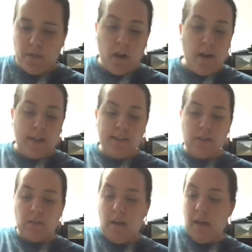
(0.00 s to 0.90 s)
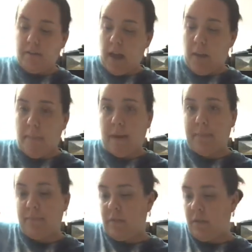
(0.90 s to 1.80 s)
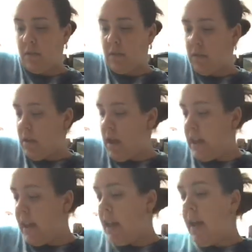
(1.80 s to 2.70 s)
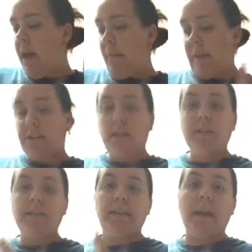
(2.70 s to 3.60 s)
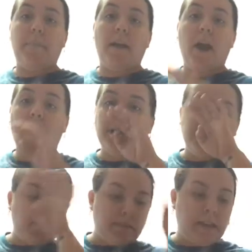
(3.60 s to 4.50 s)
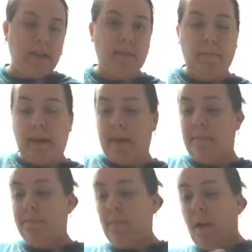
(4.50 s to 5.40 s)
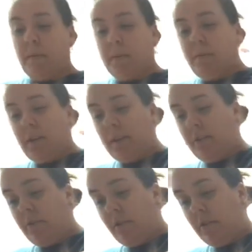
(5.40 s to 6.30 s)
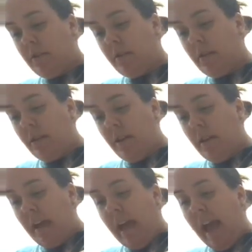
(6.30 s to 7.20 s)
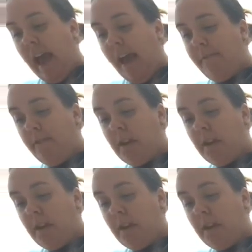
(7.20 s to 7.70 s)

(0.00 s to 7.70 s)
Alright, so now I've got my honey, my gelatin, and my hot juice in the pan. I'm going to put another half a